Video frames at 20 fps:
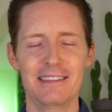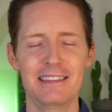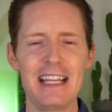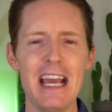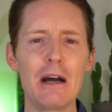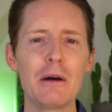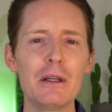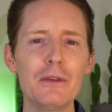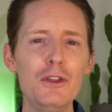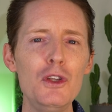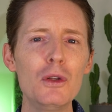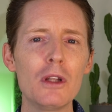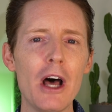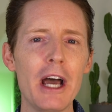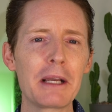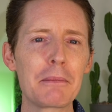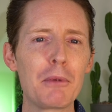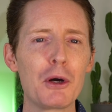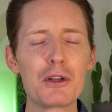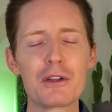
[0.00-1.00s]
Now, if you
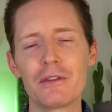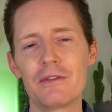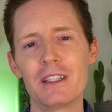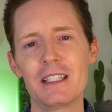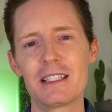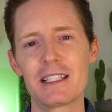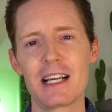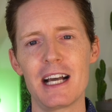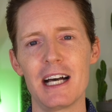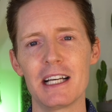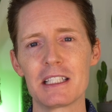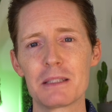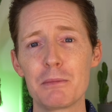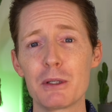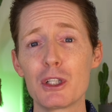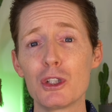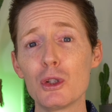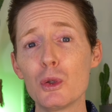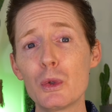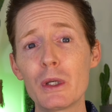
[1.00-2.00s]
like both of these cards
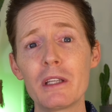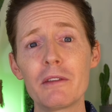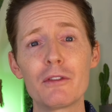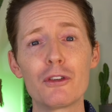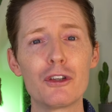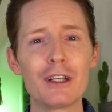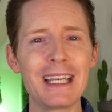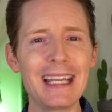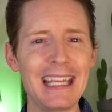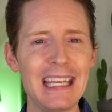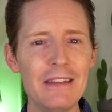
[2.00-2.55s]
but are looking for an